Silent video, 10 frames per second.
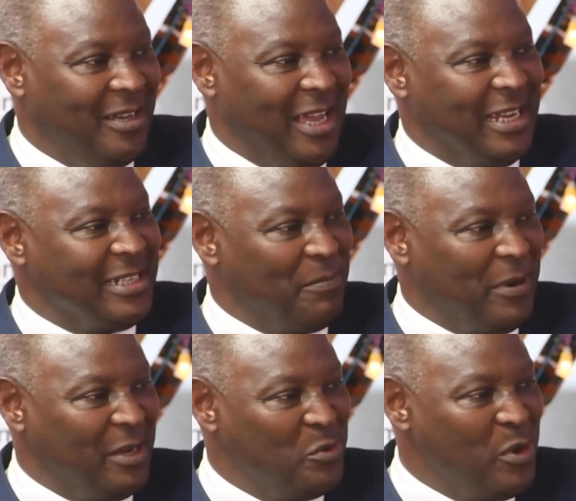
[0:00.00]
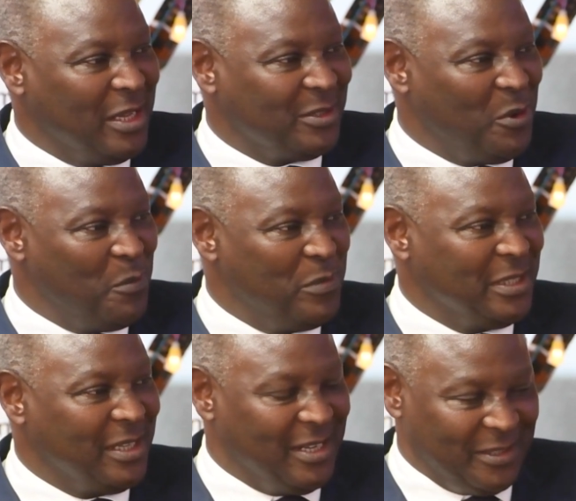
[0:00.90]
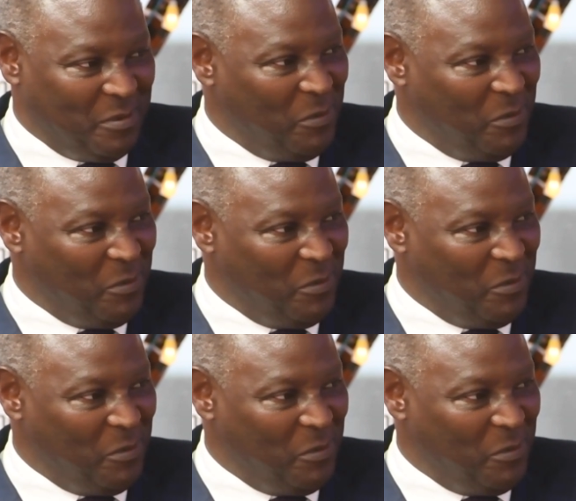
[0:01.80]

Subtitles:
entrepreneurs or business